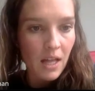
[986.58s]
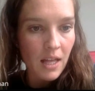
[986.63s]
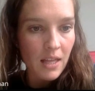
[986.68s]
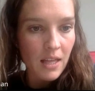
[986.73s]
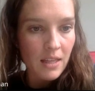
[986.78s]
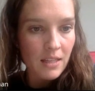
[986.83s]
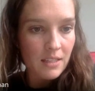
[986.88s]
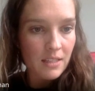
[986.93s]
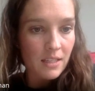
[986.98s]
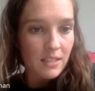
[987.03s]

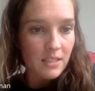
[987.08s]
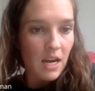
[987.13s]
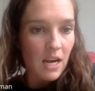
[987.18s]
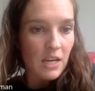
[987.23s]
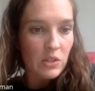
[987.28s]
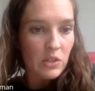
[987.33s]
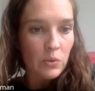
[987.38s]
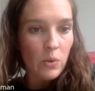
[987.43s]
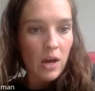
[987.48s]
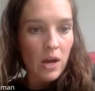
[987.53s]
This is
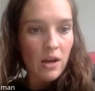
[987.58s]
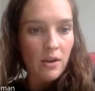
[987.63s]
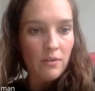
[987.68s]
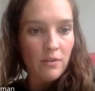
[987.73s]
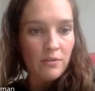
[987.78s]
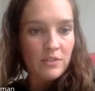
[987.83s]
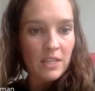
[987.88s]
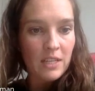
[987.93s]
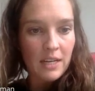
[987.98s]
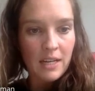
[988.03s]
not
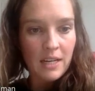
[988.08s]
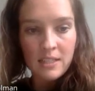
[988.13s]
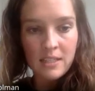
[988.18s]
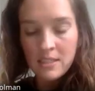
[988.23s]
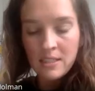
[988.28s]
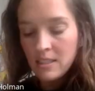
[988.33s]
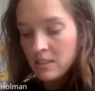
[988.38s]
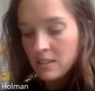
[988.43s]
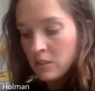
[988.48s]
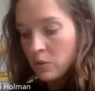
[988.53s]
12
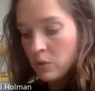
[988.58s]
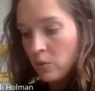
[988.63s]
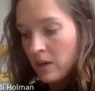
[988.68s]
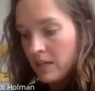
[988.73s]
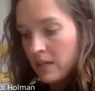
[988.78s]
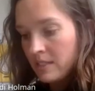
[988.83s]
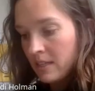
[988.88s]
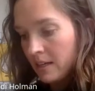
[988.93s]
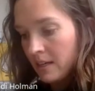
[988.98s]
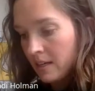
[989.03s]
seconds, it's
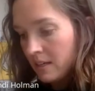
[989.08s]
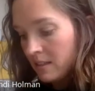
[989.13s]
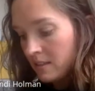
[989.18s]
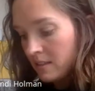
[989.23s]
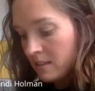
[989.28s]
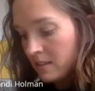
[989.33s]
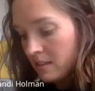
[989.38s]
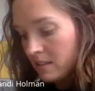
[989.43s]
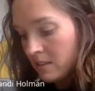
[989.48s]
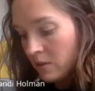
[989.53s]
20
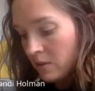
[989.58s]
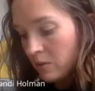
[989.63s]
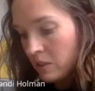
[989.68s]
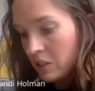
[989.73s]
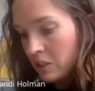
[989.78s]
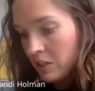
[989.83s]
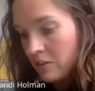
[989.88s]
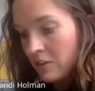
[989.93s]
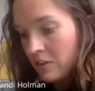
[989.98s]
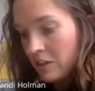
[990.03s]
seconds. So we
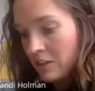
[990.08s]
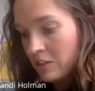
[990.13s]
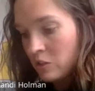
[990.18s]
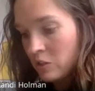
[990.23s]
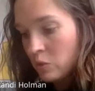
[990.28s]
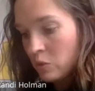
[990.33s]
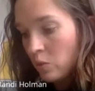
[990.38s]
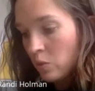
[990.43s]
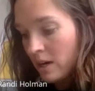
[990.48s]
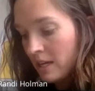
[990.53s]
should have done
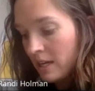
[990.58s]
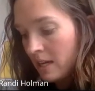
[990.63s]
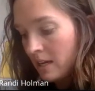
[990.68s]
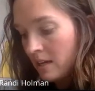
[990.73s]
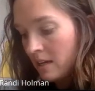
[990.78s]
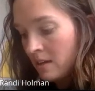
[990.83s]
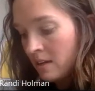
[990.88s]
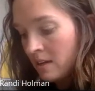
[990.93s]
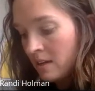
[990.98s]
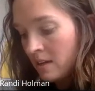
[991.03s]

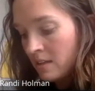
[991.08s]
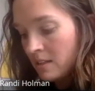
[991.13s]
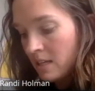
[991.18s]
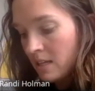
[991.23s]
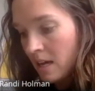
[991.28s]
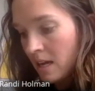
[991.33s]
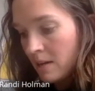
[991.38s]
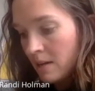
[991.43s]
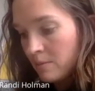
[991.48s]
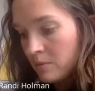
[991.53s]
20
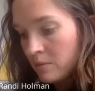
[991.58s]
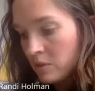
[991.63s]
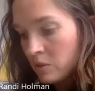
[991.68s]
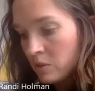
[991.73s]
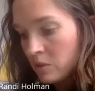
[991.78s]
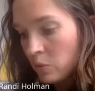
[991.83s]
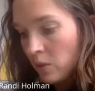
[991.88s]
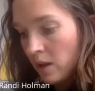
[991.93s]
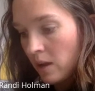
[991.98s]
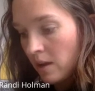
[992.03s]
times
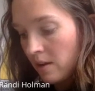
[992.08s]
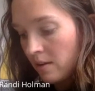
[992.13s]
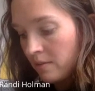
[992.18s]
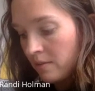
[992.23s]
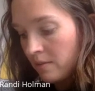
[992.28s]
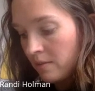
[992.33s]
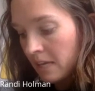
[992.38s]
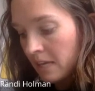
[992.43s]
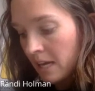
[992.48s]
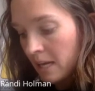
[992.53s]

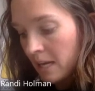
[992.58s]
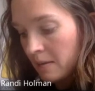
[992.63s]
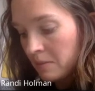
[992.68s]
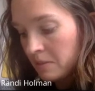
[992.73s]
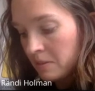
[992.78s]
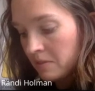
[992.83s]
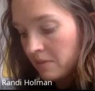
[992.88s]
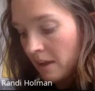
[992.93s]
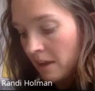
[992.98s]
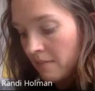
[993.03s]
12
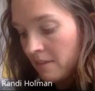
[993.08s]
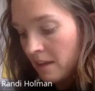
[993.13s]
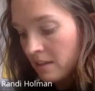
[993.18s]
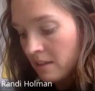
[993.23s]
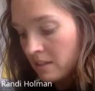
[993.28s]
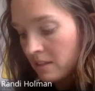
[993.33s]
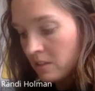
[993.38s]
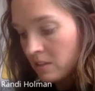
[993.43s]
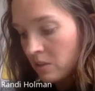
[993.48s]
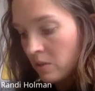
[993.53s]
times
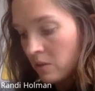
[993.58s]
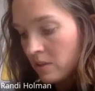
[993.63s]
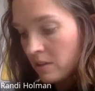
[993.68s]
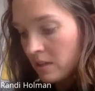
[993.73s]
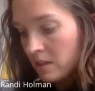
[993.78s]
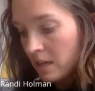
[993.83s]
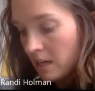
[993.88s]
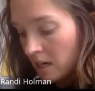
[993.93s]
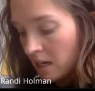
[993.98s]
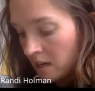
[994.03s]

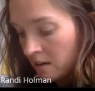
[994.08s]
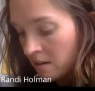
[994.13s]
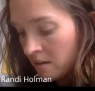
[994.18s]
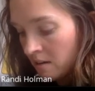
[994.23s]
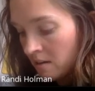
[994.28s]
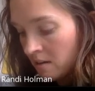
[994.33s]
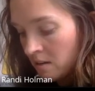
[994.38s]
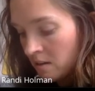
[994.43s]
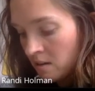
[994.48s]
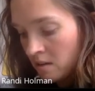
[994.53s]
5,280.
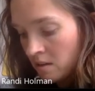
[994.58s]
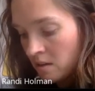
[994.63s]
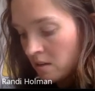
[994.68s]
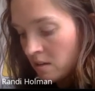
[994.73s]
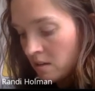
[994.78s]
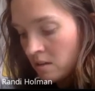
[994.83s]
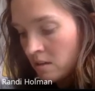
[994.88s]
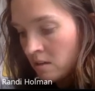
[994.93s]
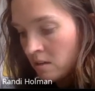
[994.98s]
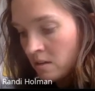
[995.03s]

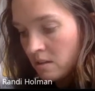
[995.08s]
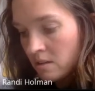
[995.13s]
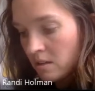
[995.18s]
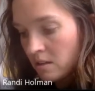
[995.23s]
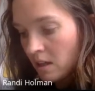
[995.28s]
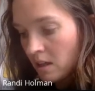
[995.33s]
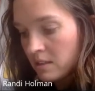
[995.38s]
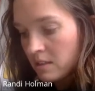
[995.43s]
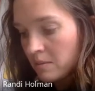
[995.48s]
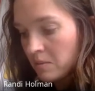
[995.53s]

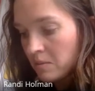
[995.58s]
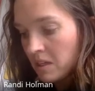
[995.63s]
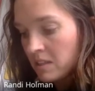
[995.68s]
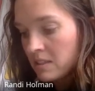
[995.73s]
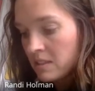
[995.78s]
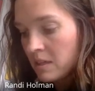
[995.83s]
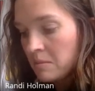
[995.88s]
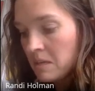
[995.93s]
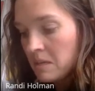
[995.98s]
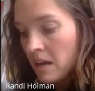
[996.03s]
Thought something
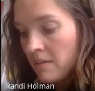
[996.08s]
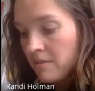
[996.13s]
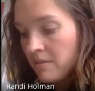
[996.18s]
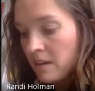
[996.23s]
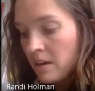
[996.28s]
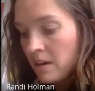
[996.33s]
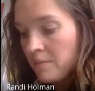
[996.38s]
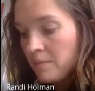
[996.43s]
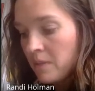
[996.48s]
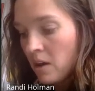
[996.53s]
seemed off
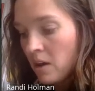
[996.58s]
there.